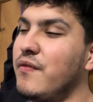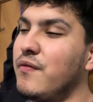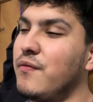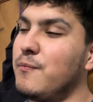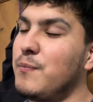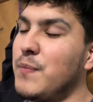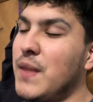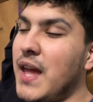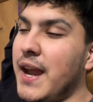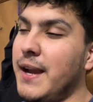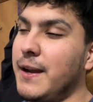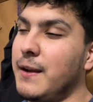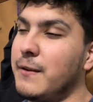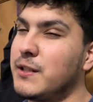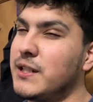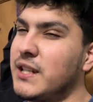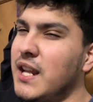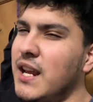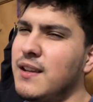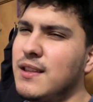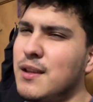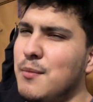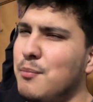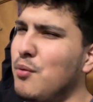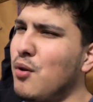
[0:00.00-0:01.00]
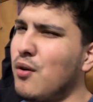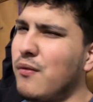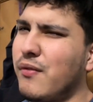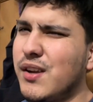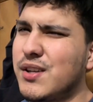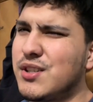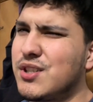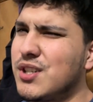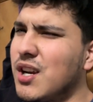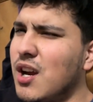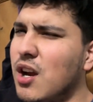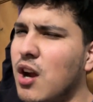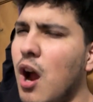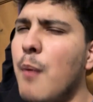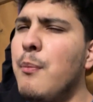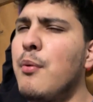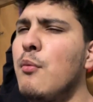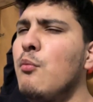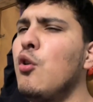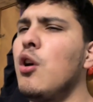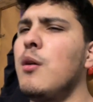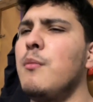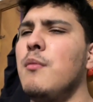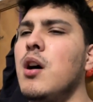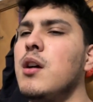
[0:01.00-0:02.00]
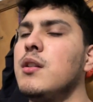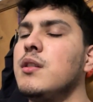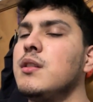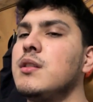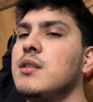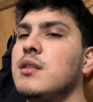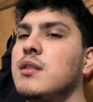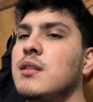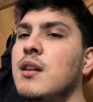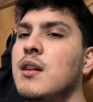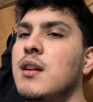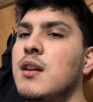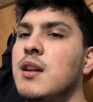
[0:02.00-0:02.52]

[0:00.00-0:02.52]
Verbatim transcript: like staying in the bulk for just a couple more months.